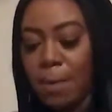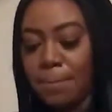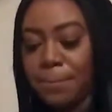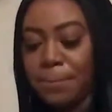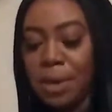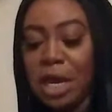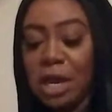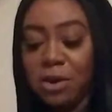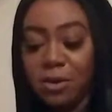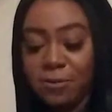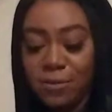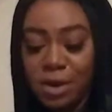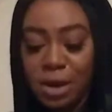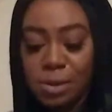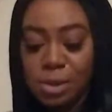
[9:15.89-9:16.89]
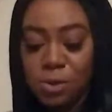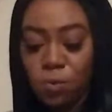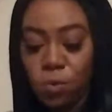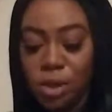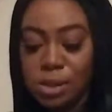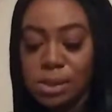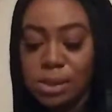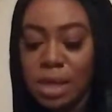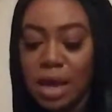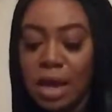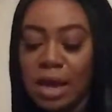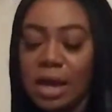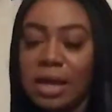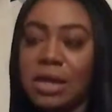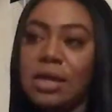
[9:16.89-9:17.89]
paraphrasing what's
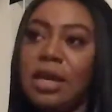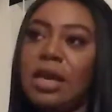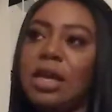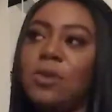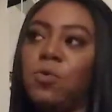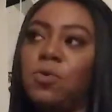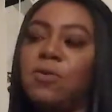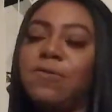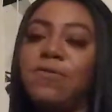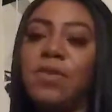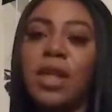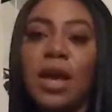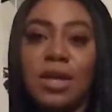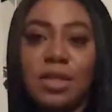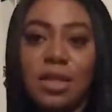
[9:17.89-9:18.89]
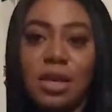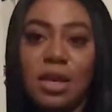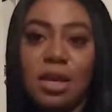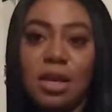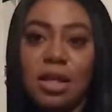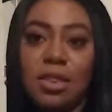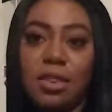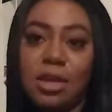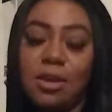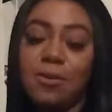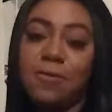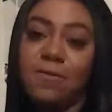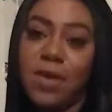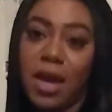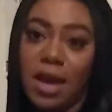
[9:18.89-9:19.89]
said and reflecting the
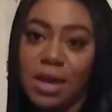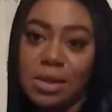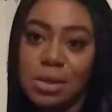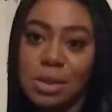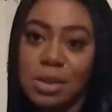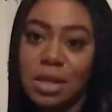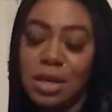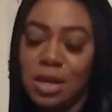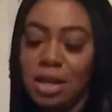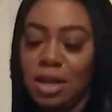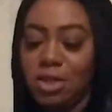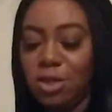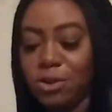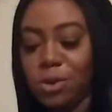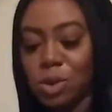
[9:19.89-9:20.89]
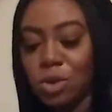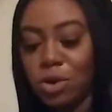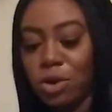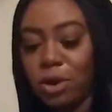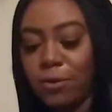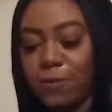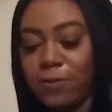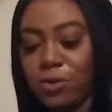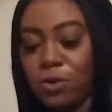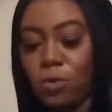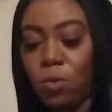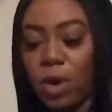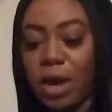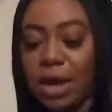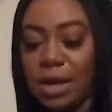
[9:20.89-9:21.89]
effect. Those are a few
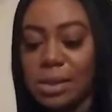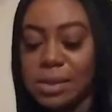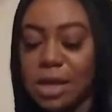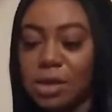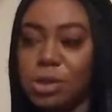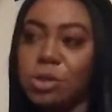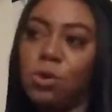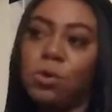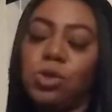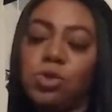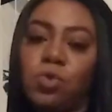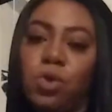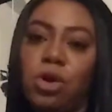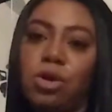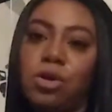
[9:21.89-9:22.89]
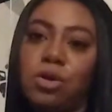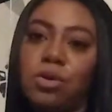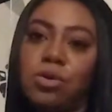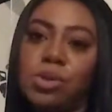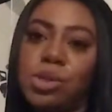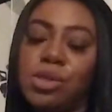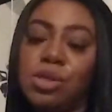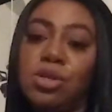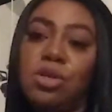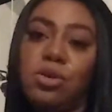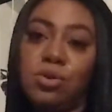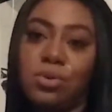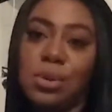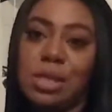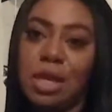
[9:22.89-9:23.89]
ways that social workers
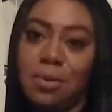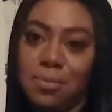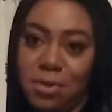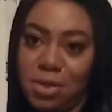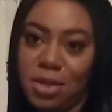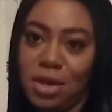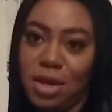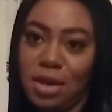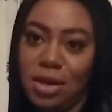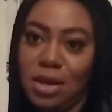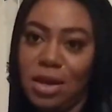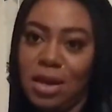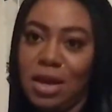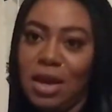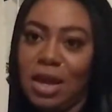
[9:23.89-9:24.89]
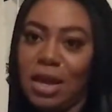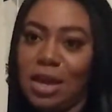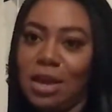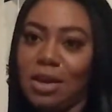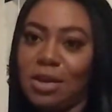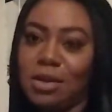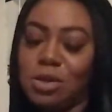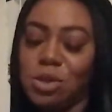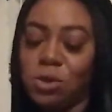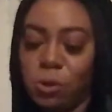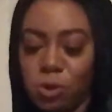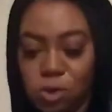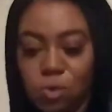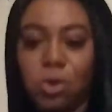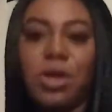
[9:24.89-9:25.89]
use empathy in
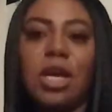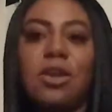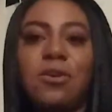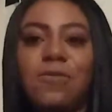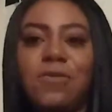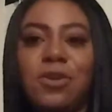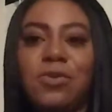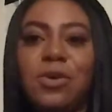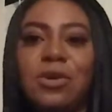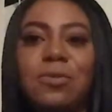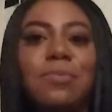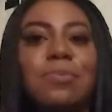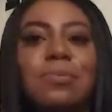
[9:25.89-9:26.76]
social work interviewing.